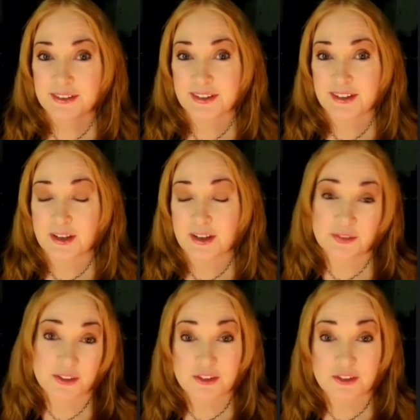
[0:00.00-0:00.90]
I
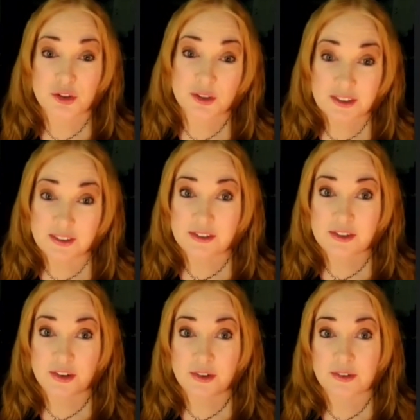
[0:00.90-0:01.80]
feel disjointed,
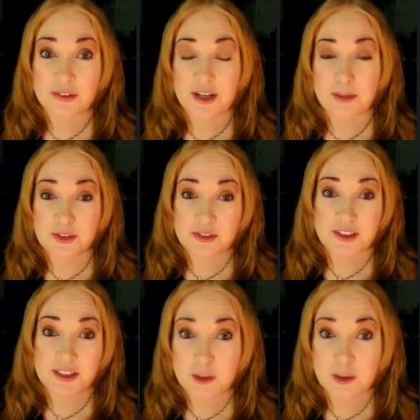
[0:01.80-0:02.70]
so I'm just
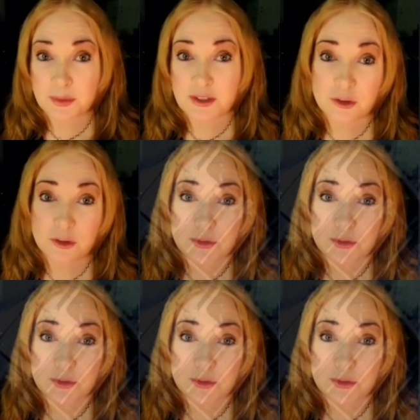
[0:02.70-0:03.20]
going to keep it 100%.